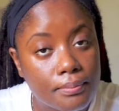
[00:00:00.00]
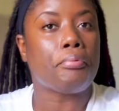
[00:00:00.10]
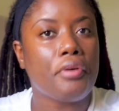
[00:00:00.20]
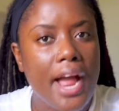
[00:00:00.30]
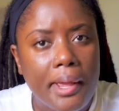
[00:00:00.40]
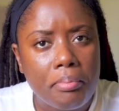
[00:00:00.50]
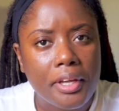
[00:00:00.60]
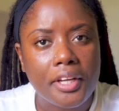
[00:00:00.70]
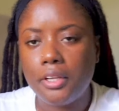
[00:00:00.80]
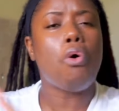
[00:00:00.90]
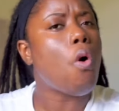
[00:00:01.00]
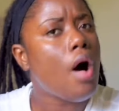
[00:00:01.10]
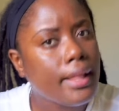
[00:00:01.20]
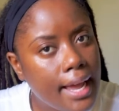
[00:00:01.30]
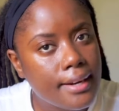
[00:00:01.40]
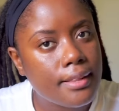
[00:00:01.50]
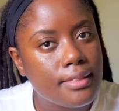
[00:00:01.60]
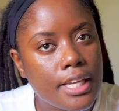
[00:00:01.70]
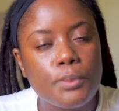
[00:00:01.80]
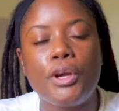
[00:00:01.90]
bribe you, all kind of
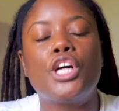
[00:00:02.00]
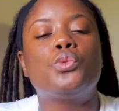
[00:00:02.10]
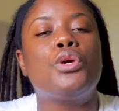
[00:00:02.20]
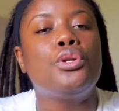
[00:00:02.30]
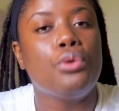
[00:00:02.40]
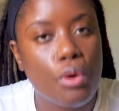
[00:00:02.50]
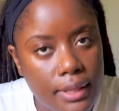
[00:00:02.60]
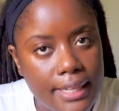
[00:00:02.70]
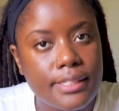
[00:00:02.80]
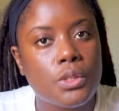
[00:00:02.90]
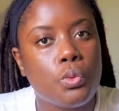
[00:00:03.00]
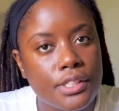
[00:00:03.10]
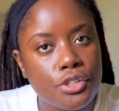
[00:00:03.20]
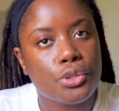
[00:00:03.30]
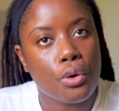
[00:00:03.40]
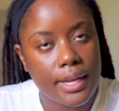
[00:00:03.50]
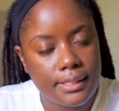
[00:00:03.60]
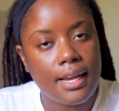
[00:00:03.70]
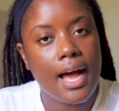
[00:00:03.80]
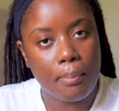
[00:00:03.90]
things, because we know that is what is going
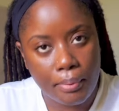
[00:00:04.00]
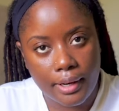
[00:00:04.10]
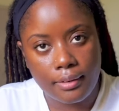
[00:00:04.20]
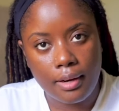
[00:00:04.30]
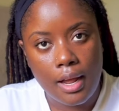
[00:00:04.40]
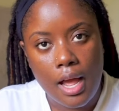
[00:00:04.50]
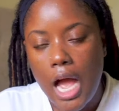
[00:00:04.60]
to happen.